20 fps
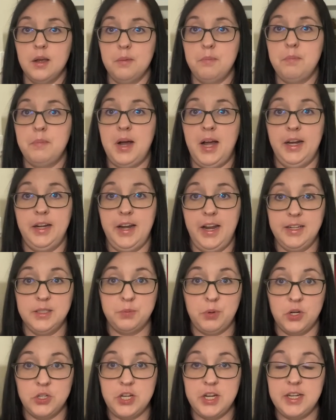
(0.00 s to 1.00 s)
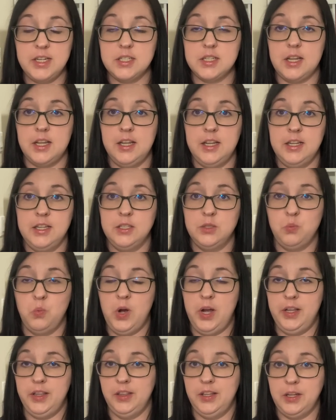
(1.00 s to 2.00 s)
My next project is
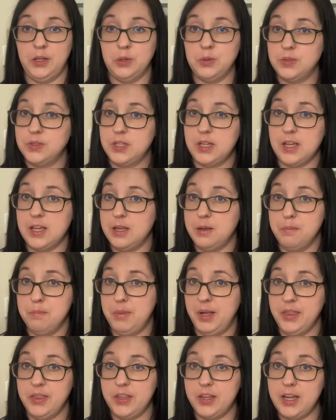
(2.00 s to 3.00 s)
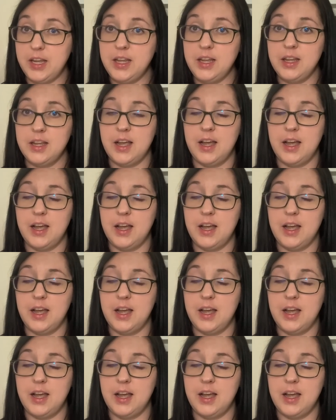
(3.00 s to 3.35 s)
one that you see monthly,